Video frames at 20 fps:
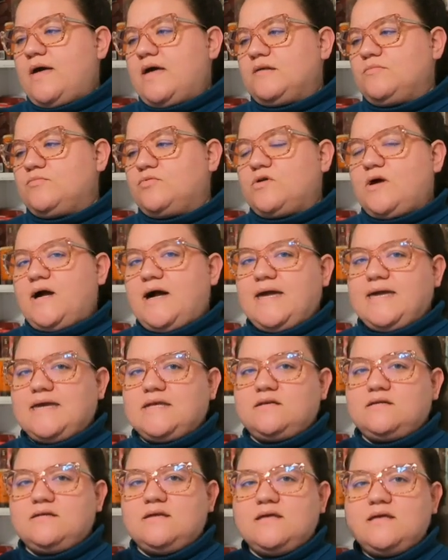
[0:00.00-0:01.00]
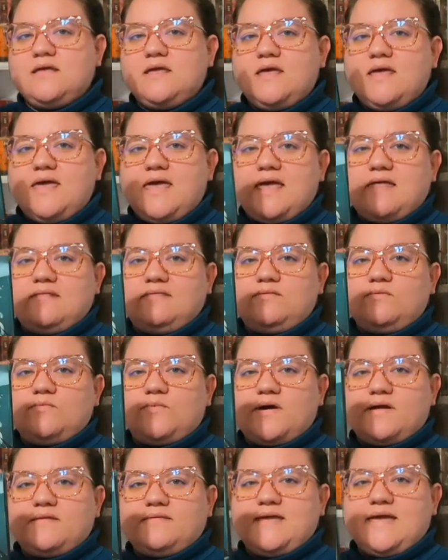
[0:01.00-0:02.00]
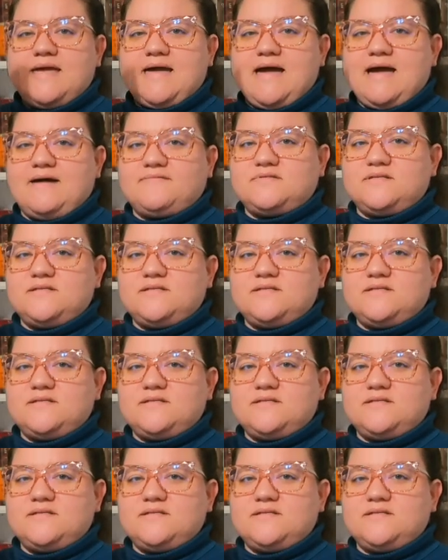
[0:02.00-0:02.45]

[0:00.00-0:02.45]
and Brian, and where they have